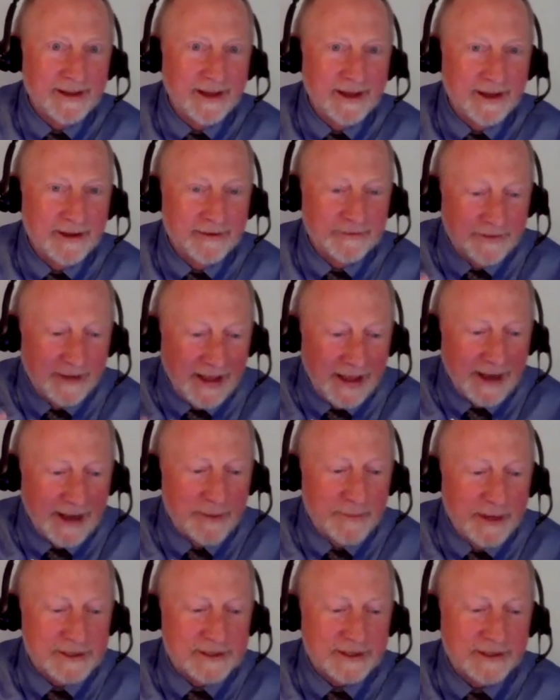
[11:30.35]
of
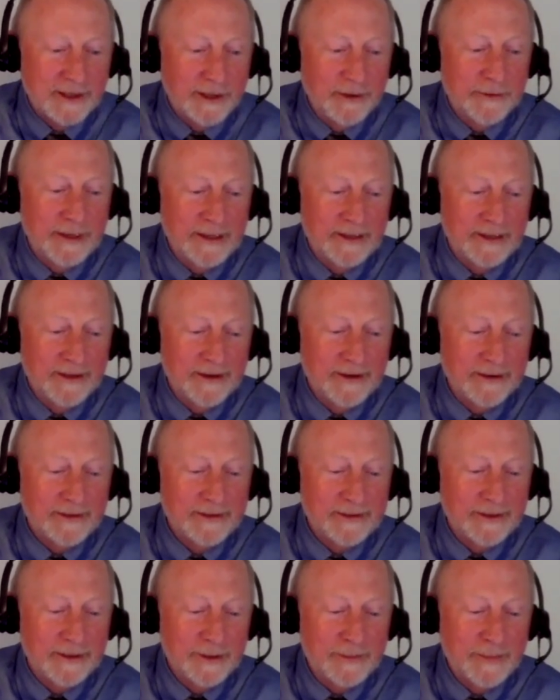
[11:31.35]
how much loading there
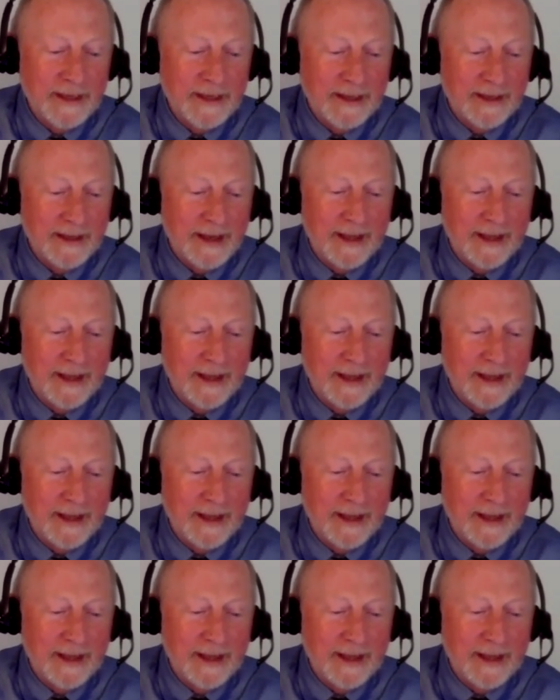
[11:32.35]
could be.